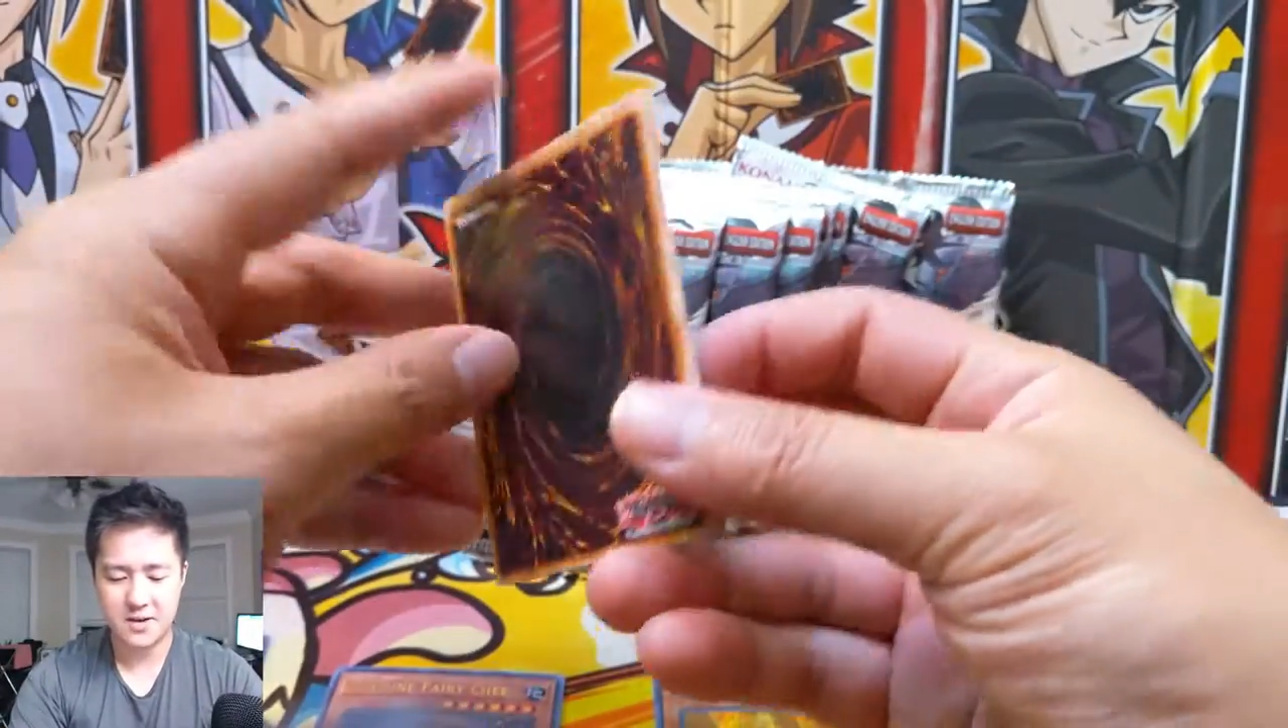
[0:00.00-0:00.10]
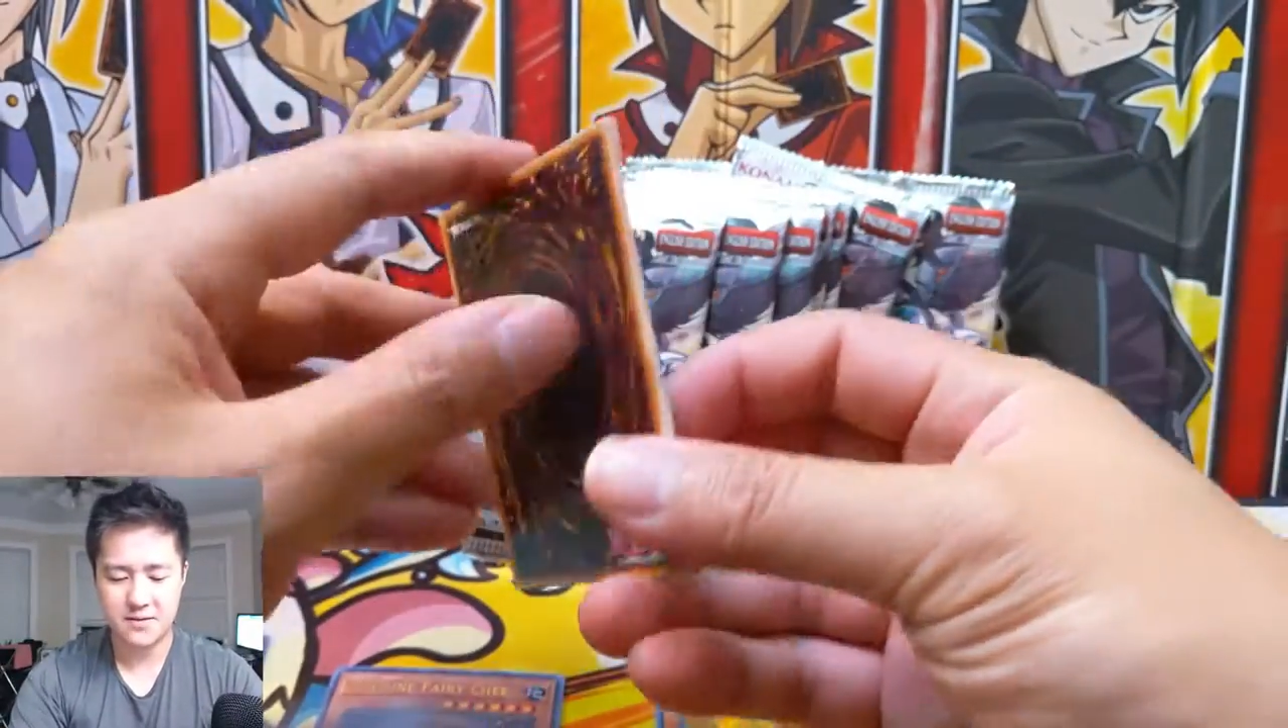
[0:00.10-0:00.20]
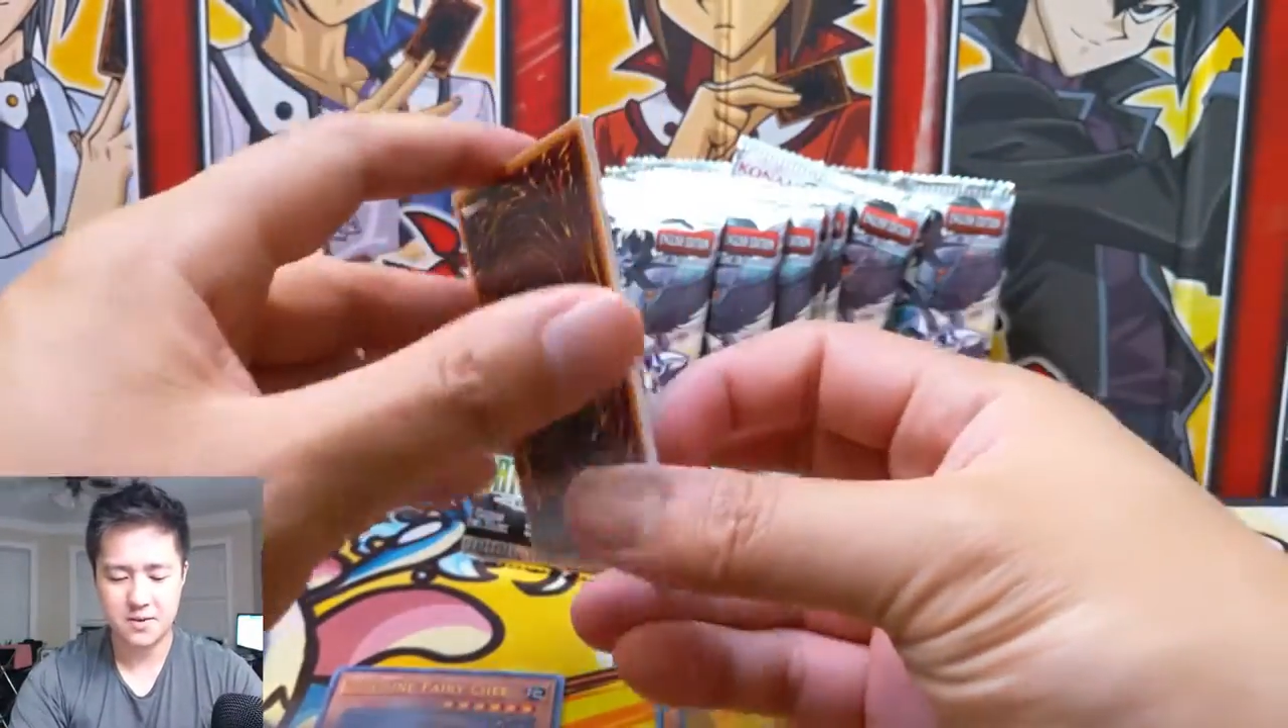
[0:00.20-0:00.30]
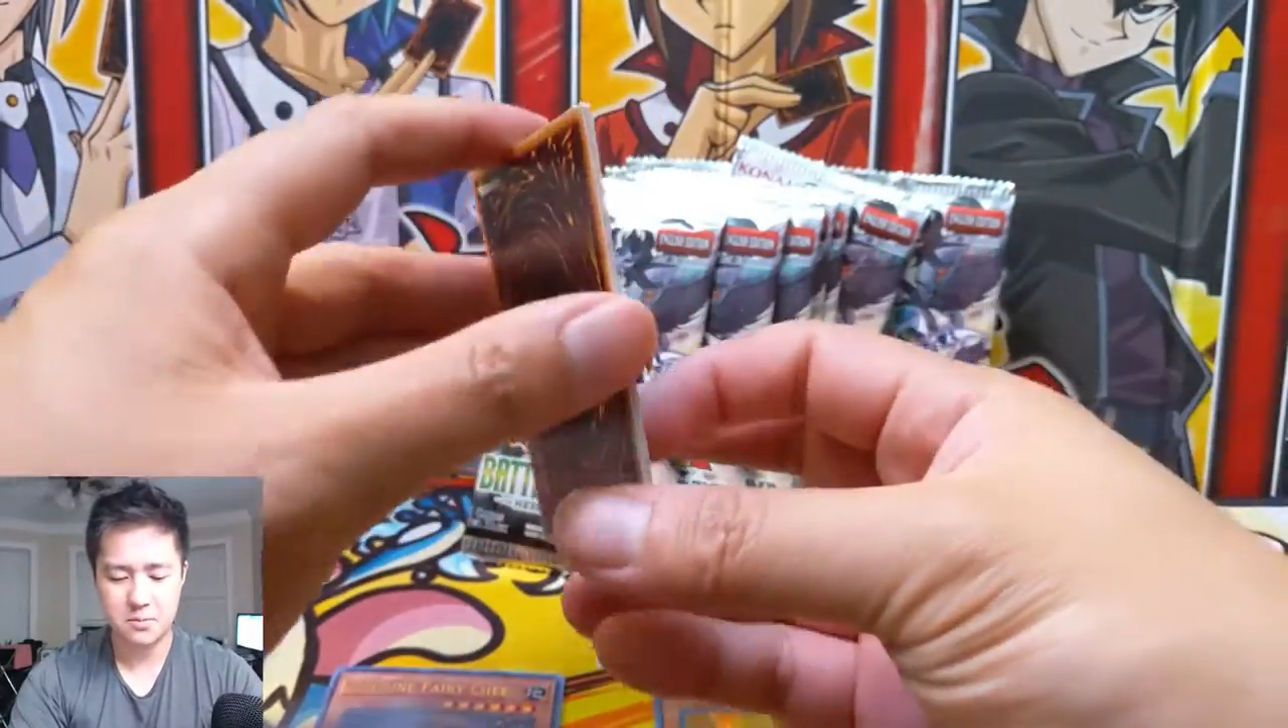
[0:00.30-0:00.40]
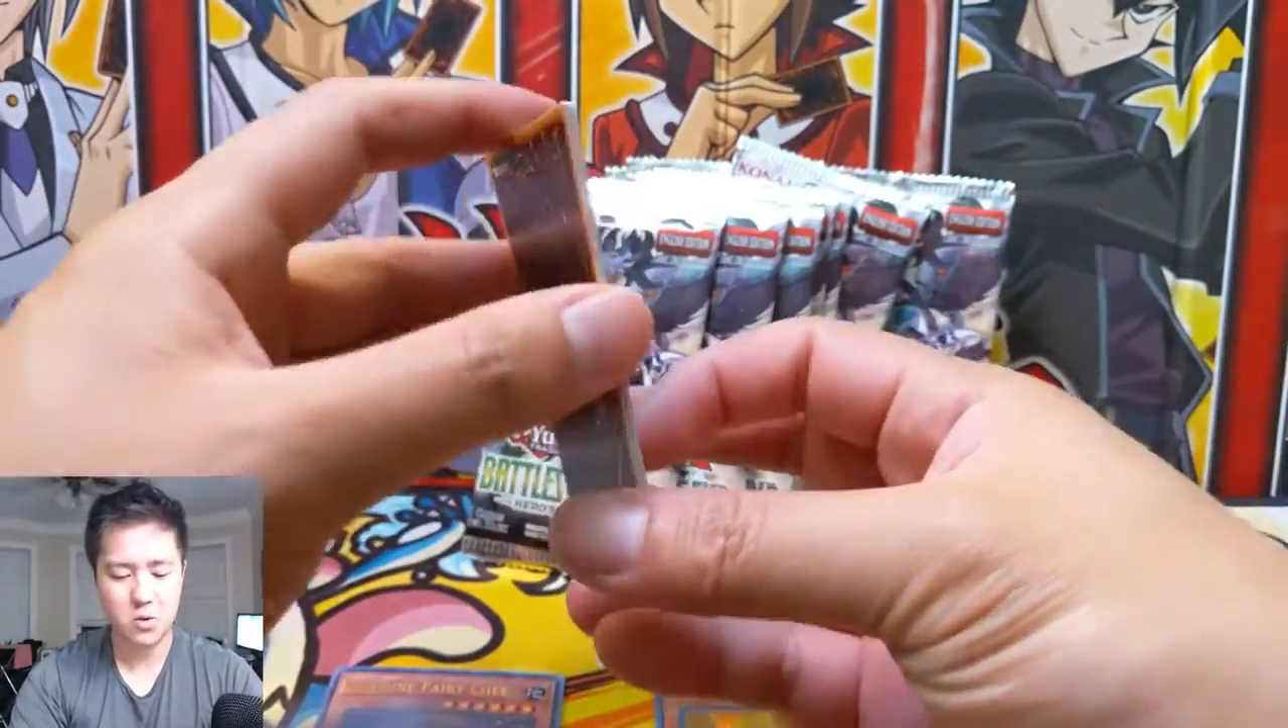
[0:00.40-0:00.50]

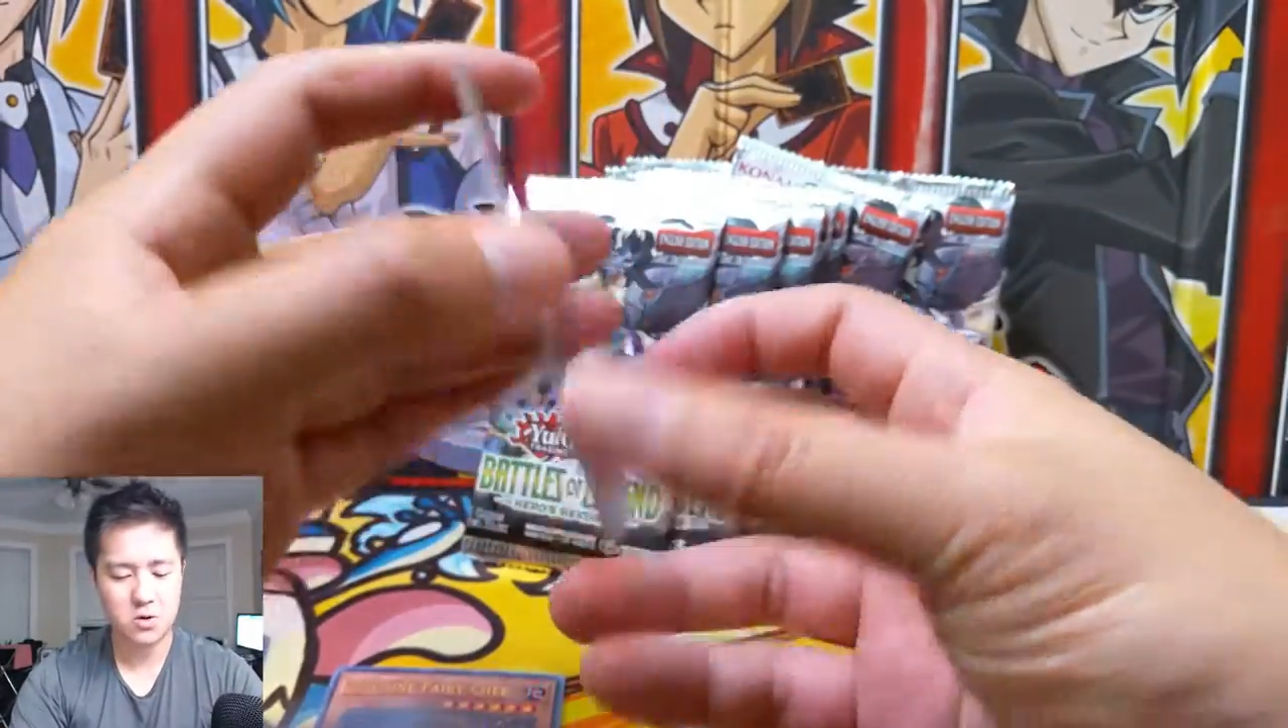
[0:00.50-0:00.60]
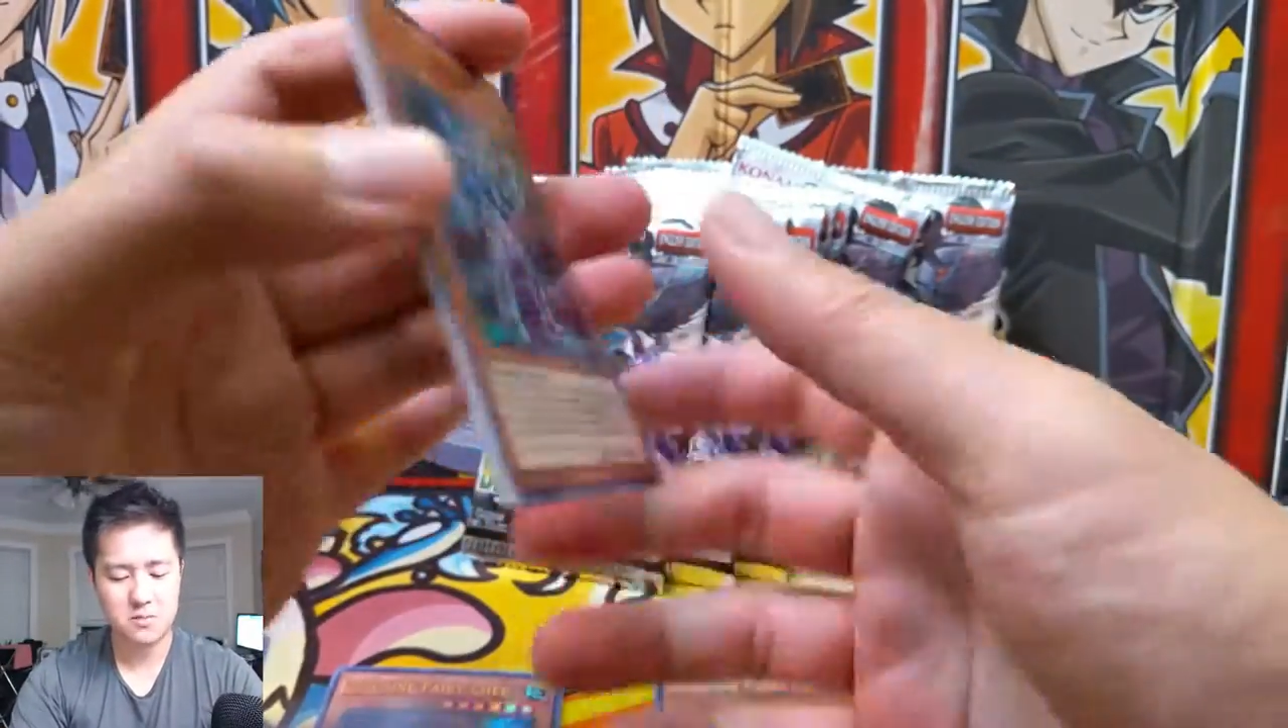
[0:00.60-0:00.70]
enough support